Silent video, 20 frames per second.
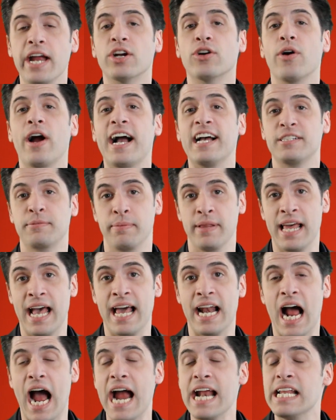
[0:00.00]
And grasp
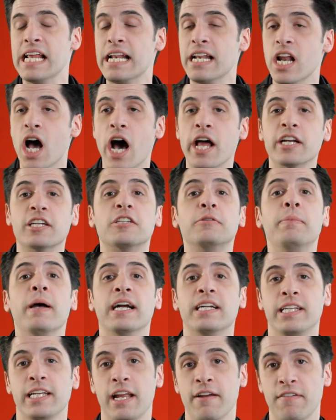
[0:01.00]
that, I did not
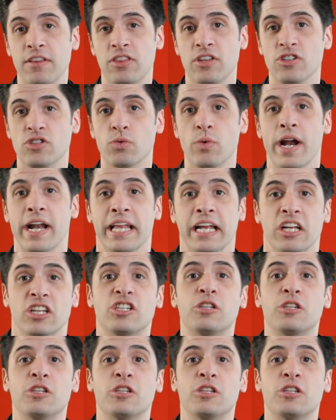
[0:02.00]
expect to give it this rating,